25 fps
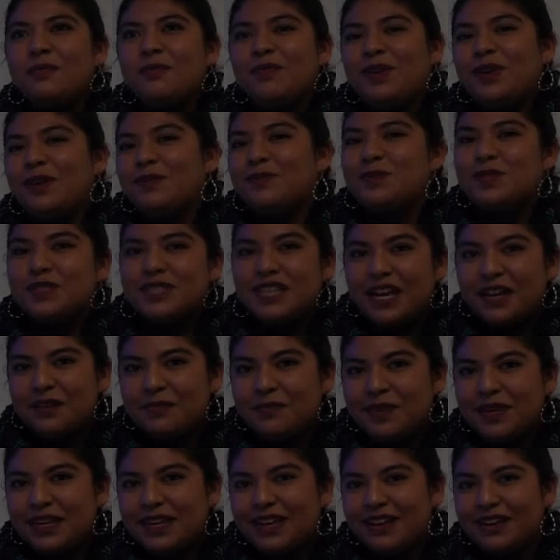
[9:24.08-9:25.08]
be
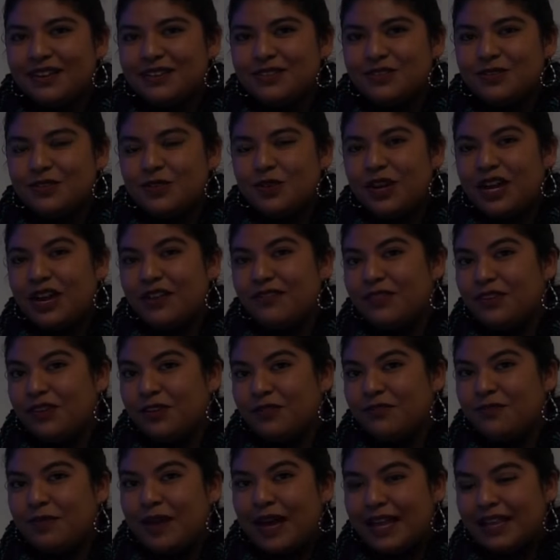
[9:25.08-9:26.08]
upset because you don't have
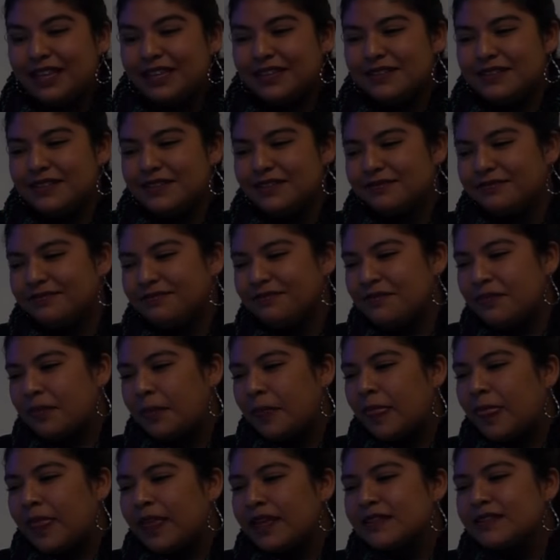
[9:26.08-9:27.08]
enough balance.
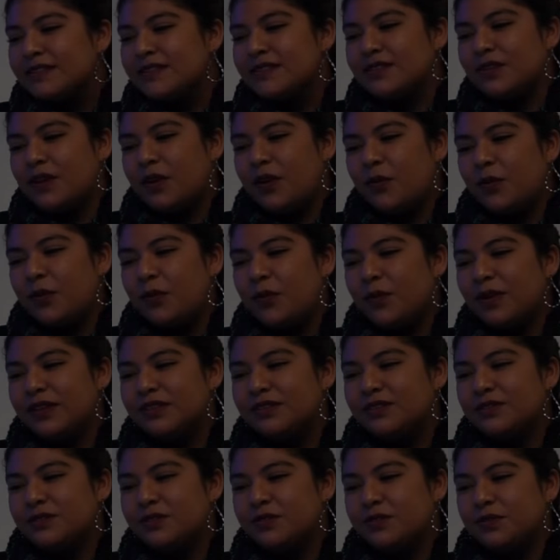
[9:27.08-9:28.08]
So we
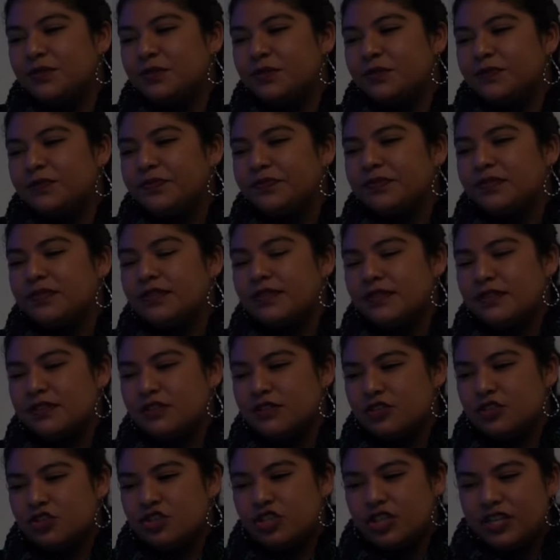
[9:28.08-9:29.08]
want to
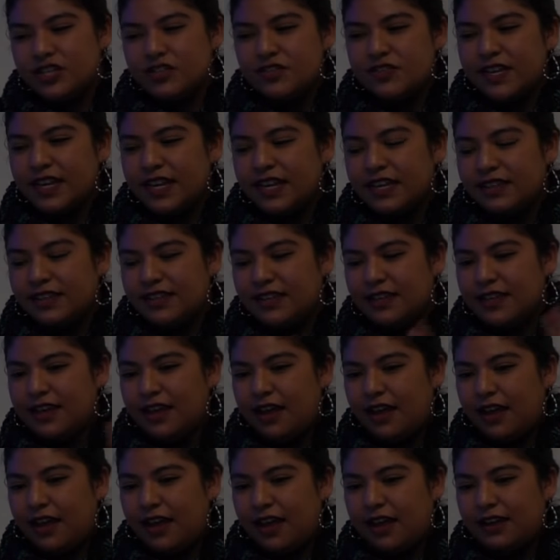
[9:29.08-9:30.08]
change that
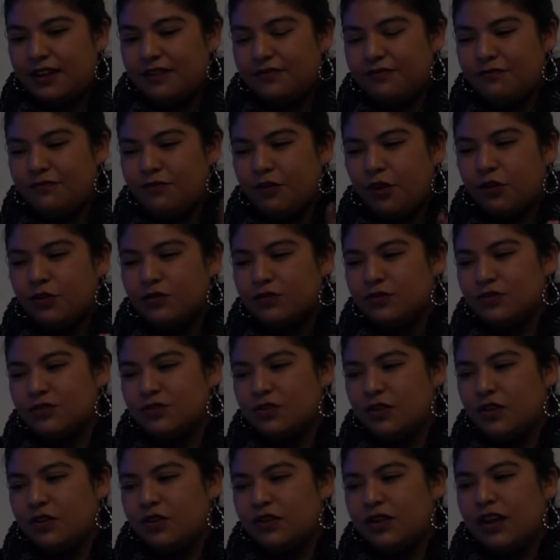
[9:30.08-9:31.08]
idea and
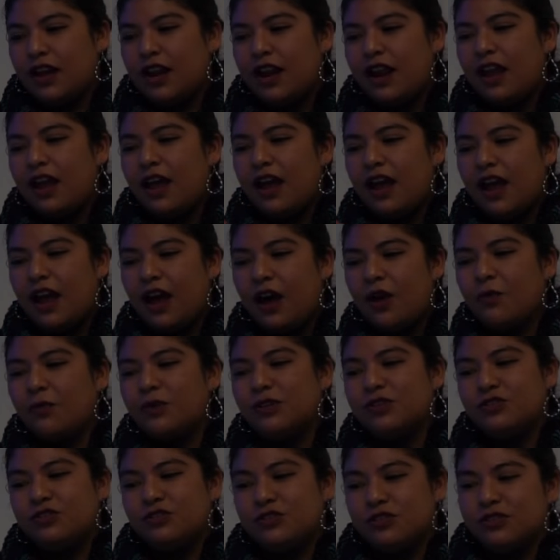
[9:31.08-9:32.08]
focus on how
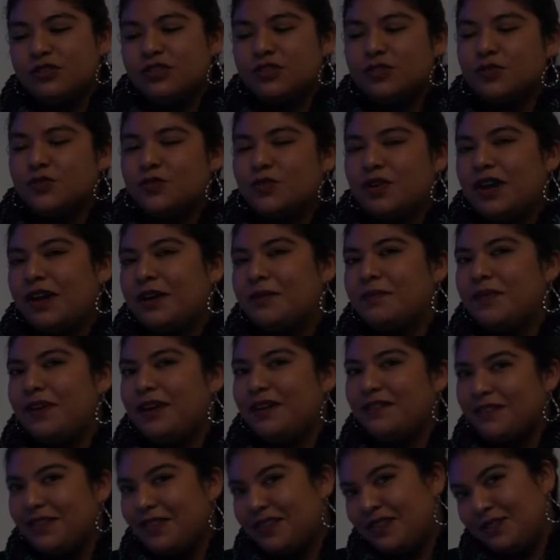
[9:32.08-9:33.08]
with just a swipe
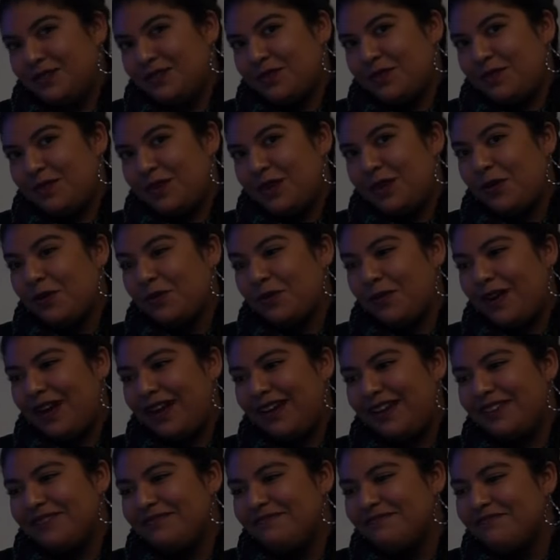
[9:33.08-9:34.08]
everything is going to be
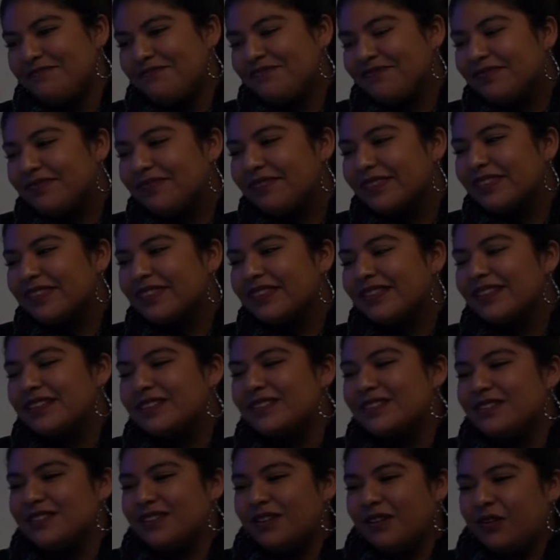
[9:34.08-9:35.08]
alright.
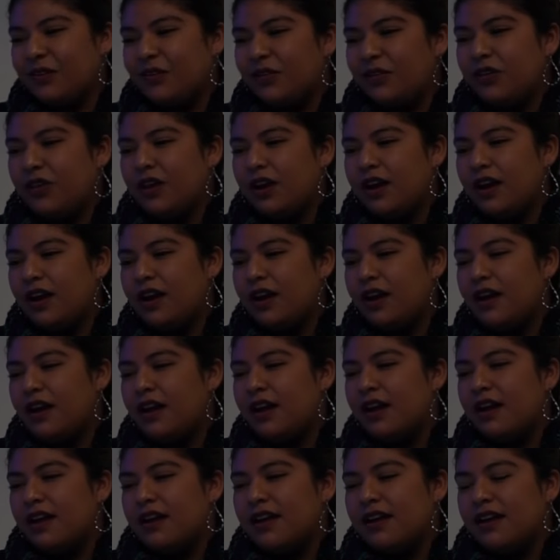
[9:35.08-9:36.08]
So
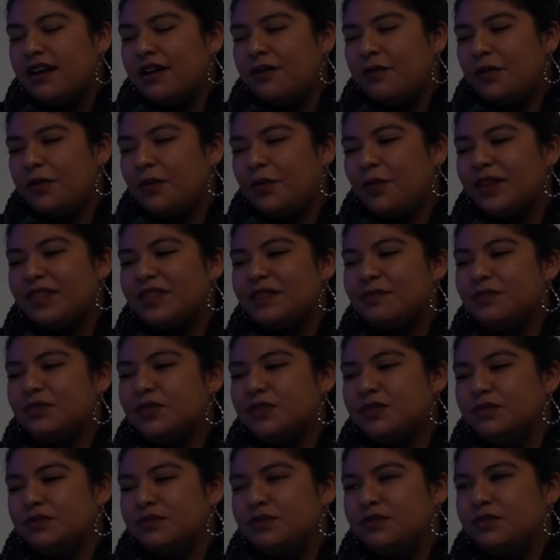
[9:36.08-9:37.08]
we want them
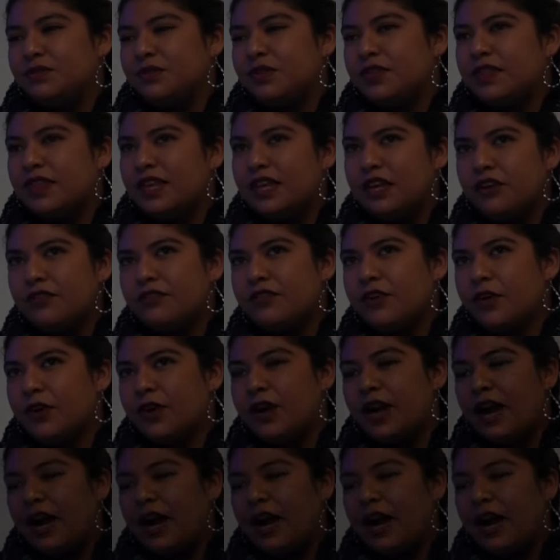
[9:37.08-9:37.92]
to think of our